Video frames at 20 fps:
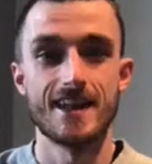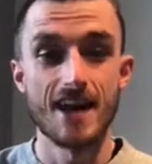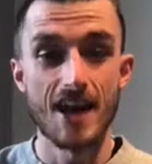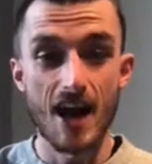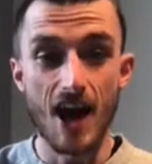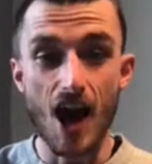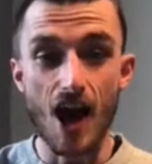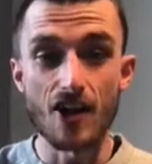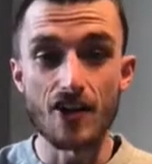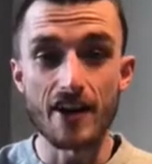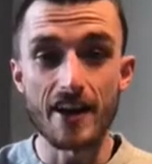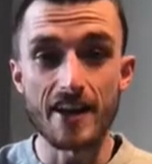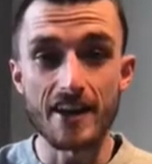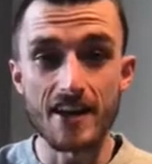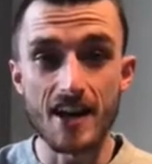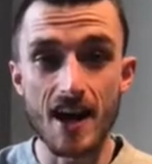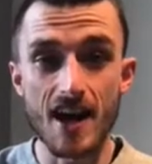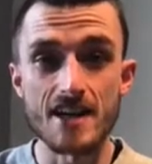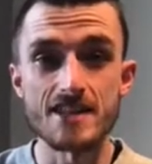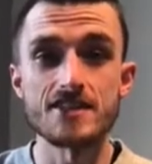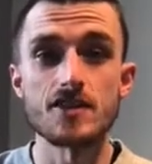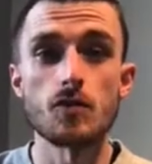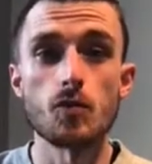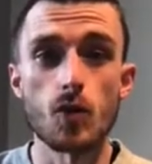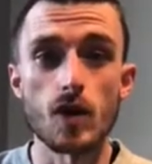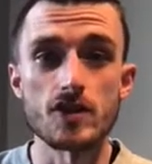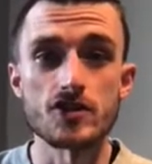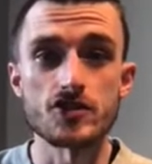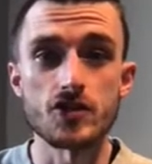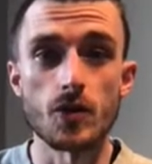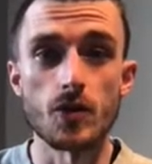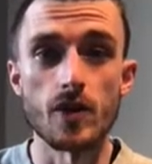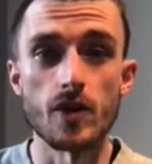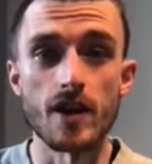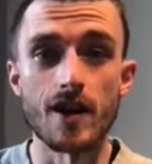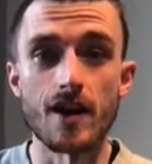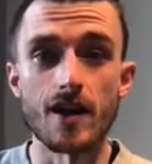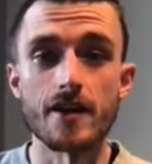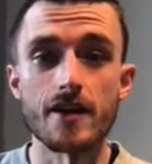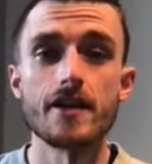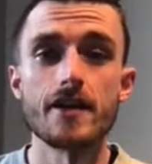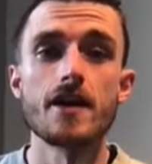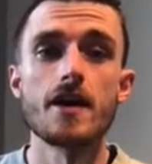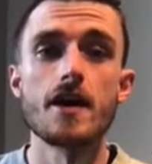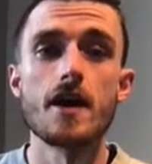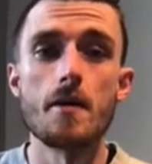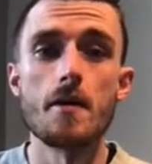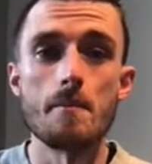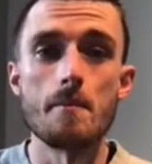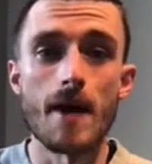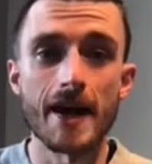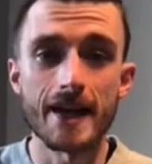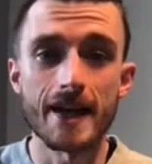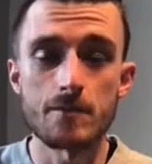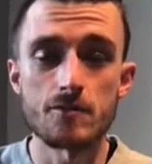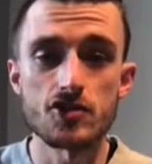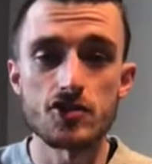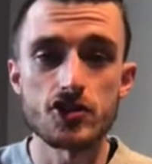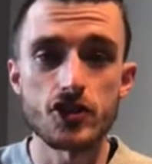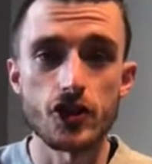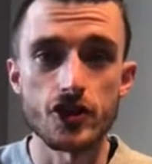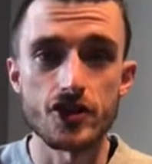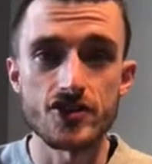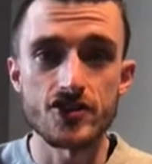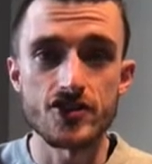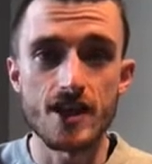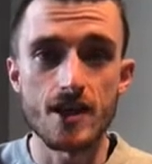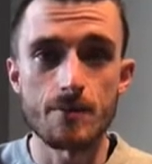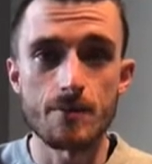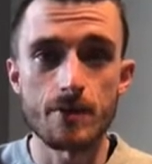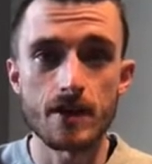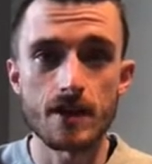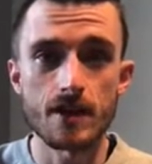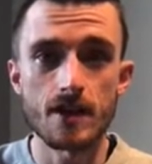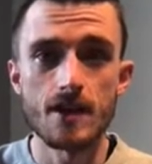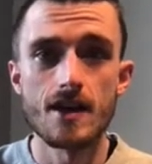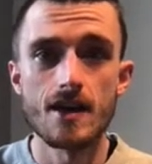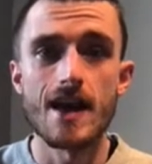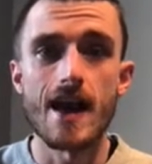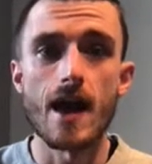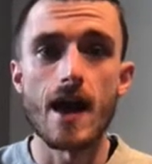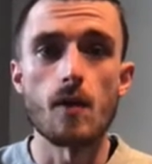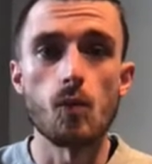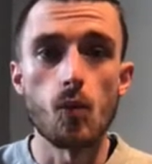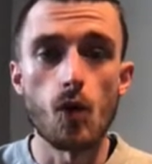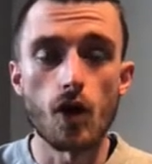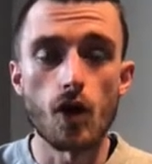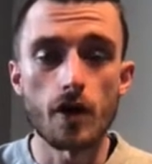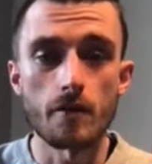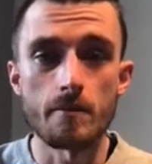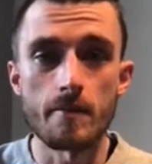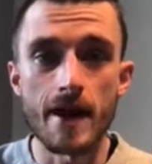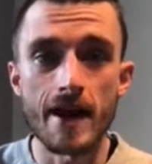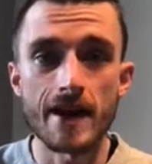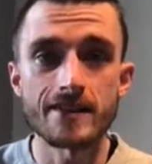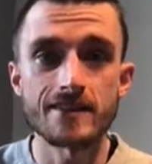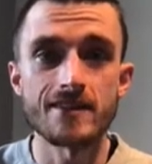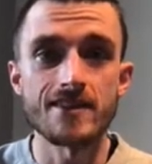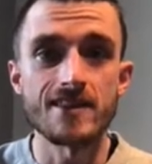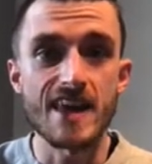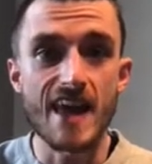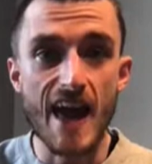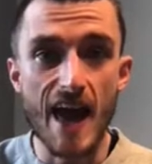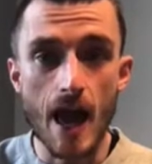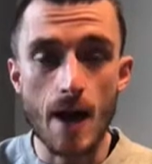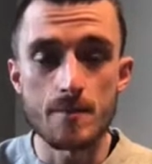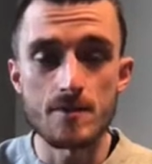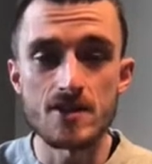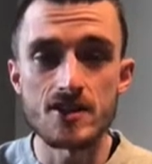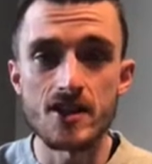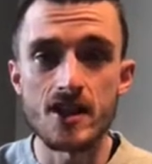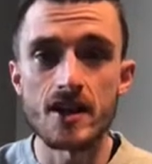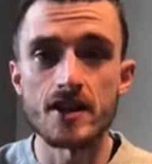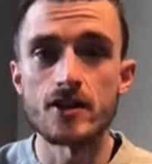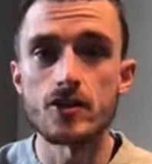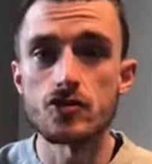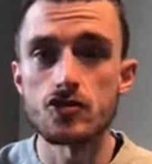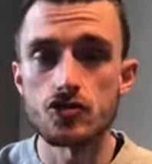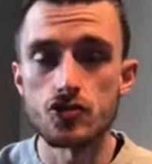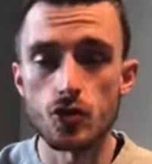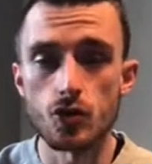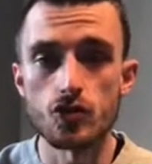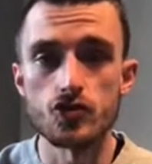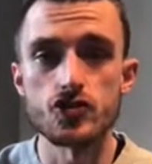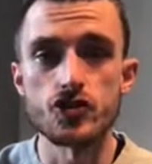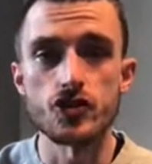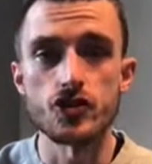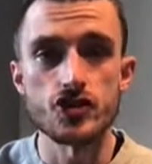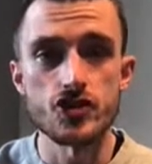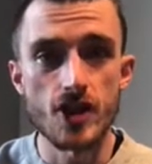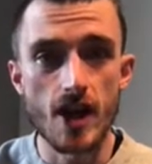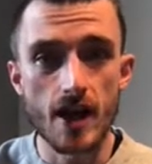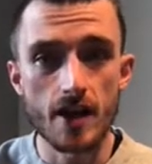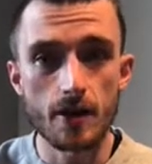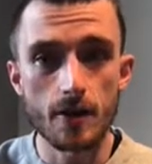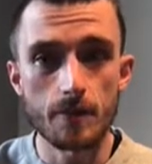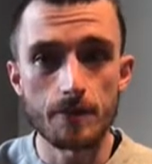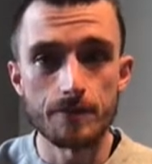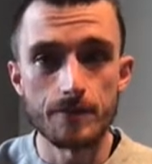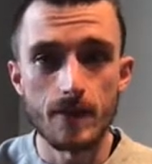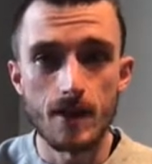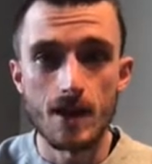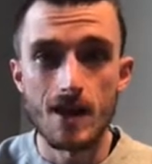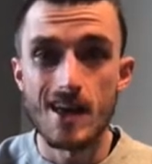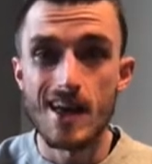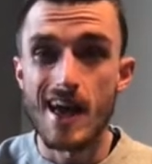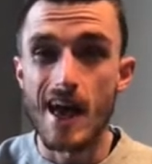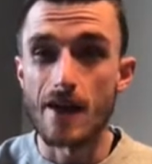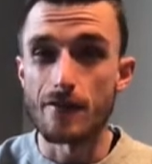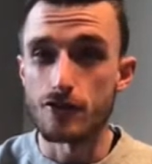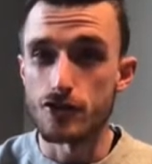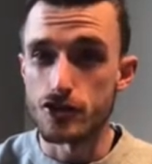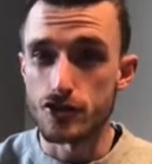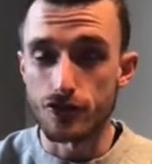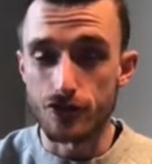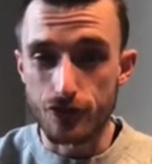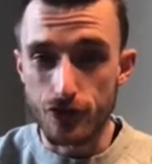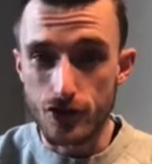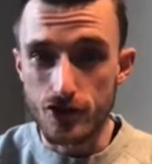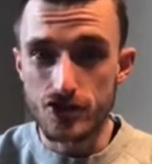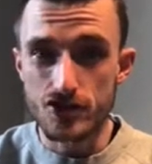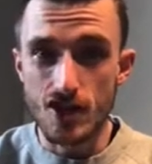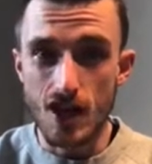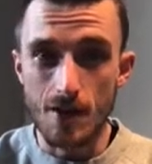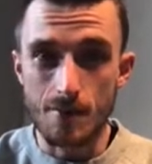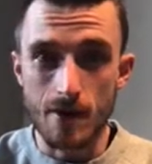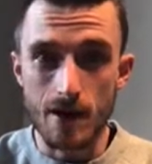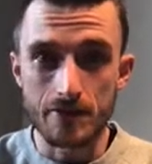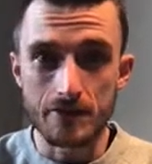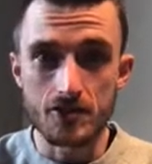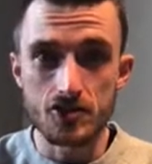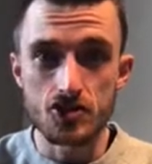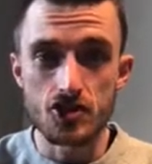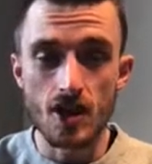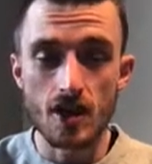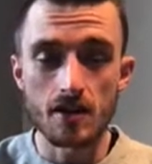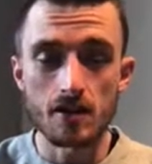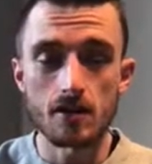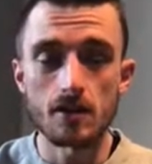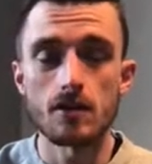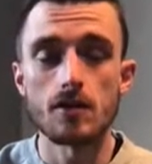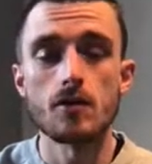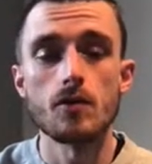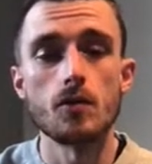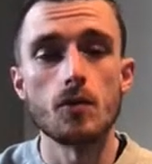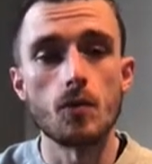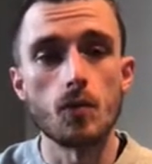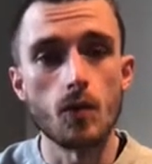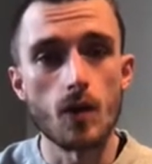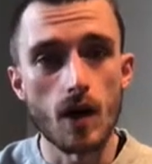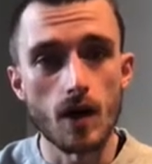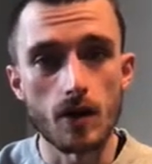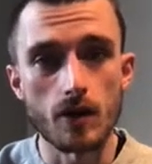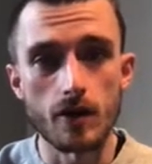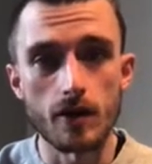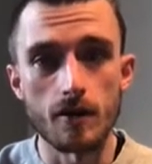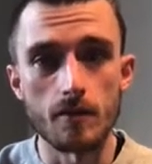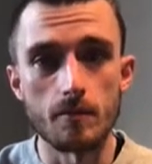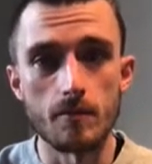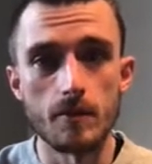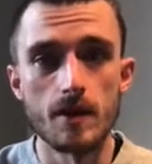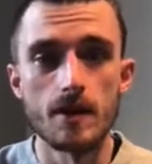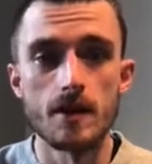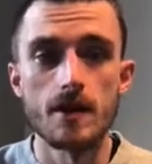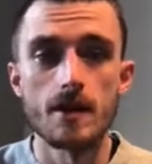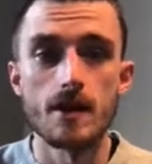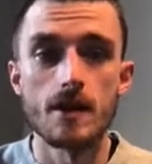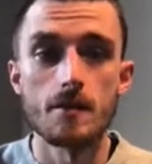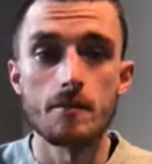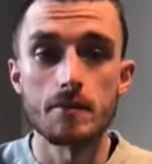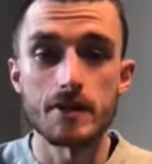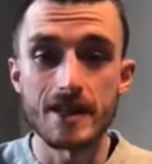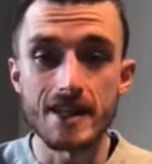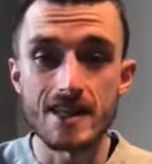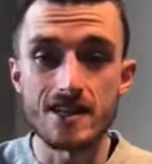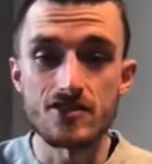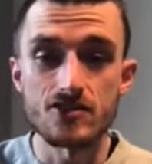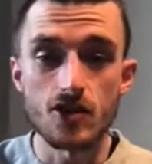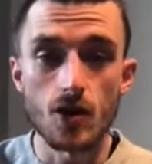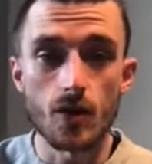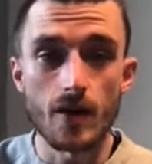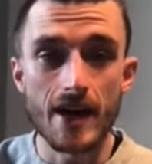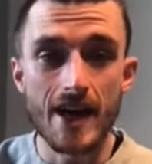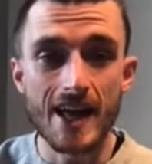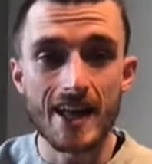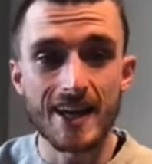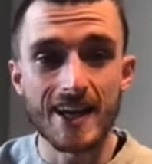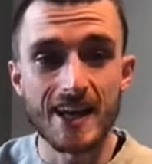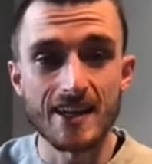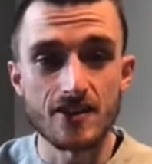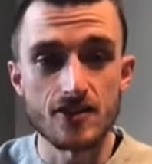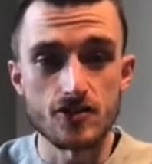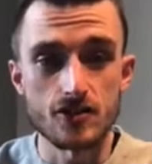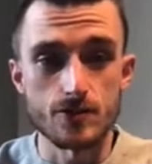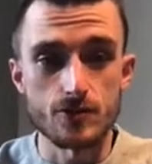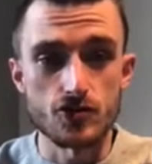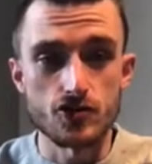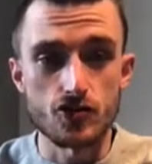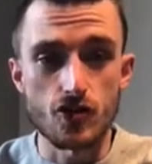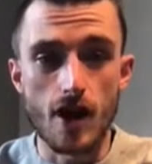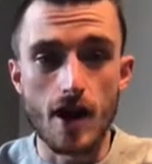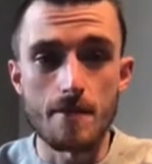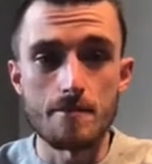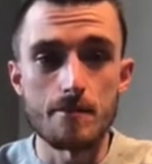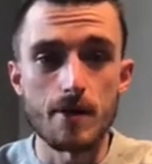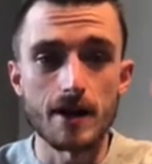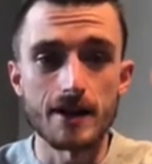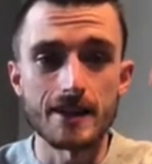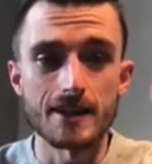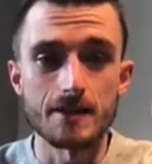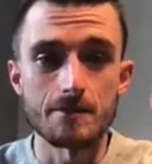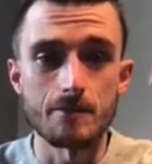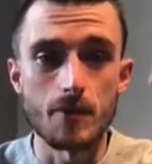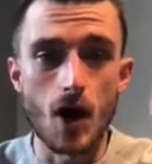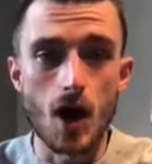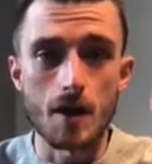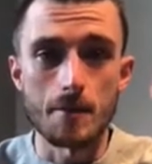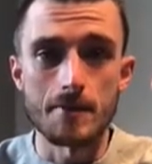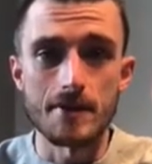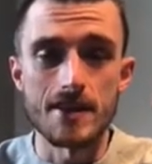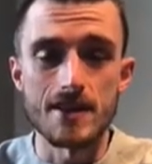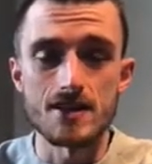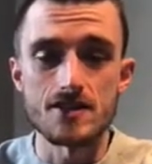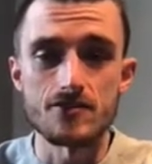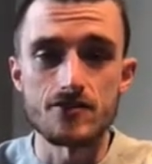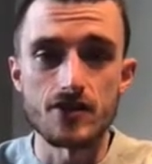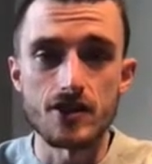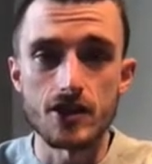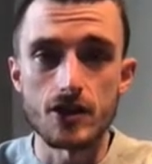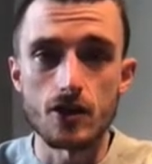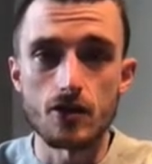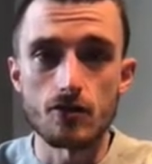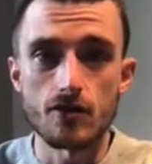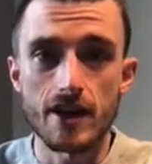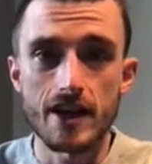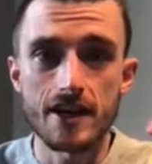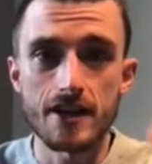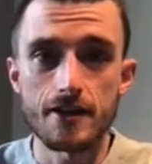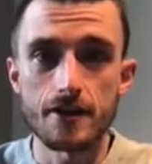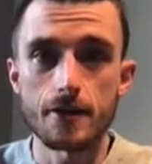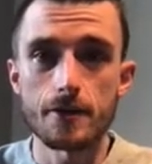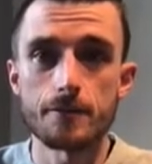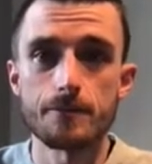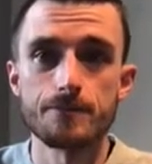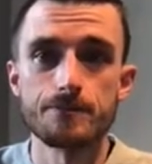Alright guys, what's going on? My name is Curtis Keeping and welcome back to the Amazon Soldier channel. If it's your first time on the channel, welcome. Please go ahead and hit the subscribe button at the bottom of this video right here.